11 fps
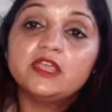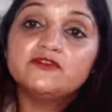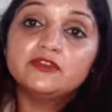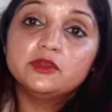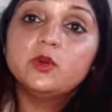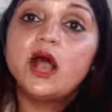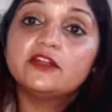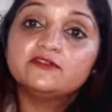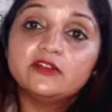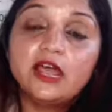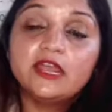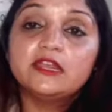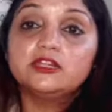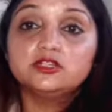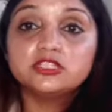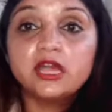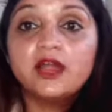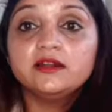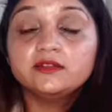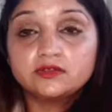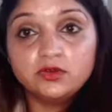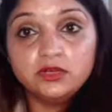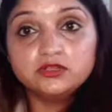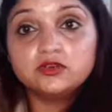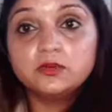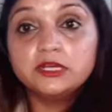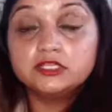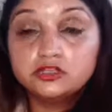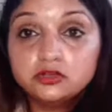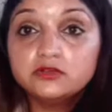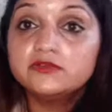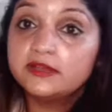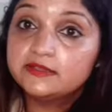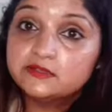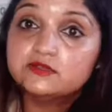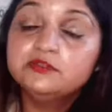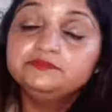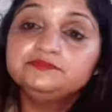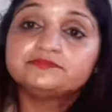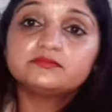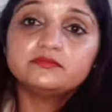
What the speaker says: if you are flying and your child is going to be 2 very soon,